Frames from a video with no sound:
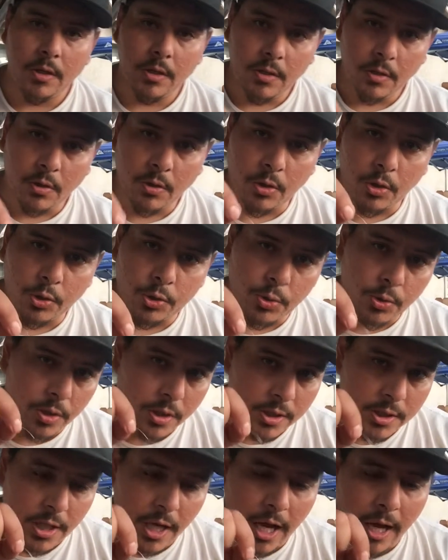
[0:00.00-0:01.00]
you're gonna go through the
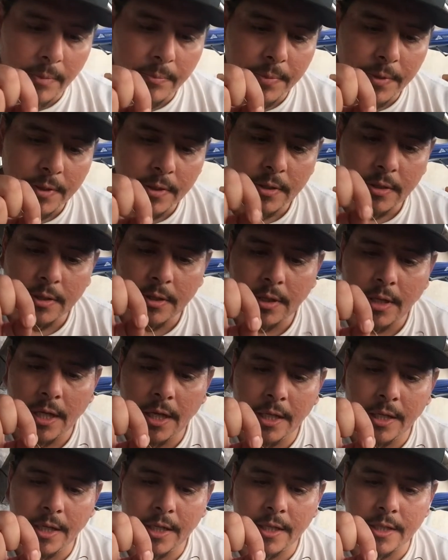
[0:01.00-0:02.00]
top
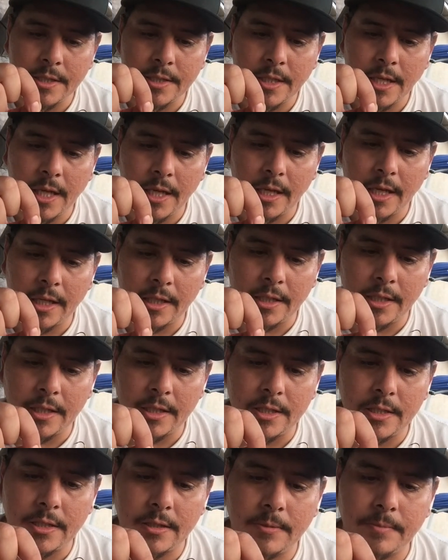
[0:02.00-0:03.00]
and inside like
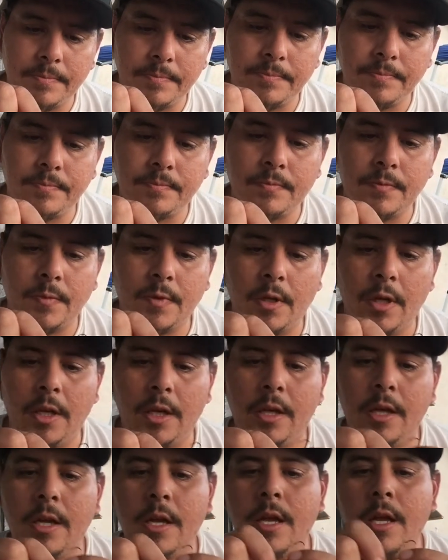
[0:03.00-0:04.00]
this. Okay,
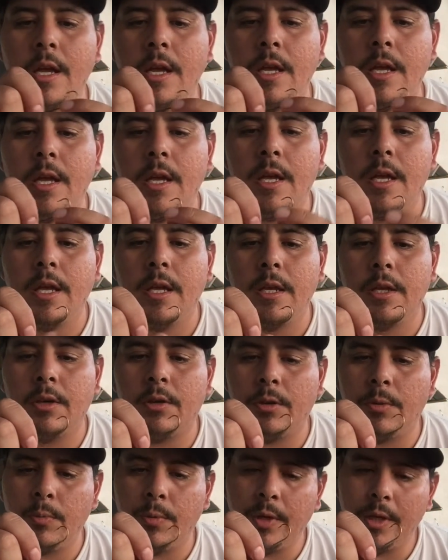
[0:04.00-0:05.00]
you're
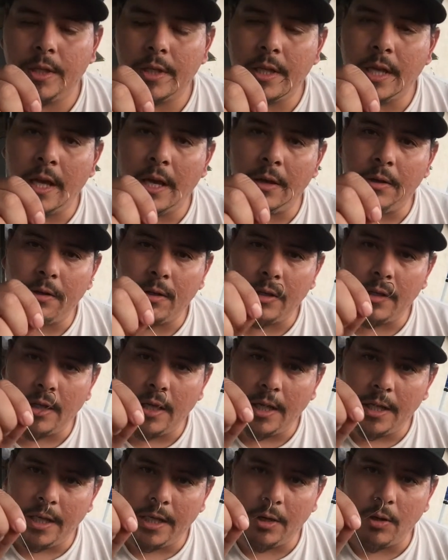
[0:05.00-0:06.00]
gonna bring it down
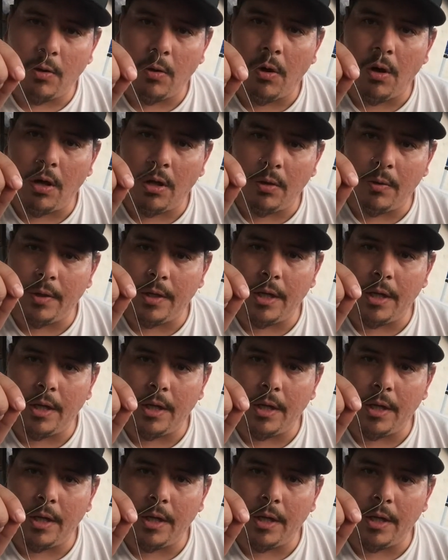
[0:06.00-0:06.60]
and then go all the way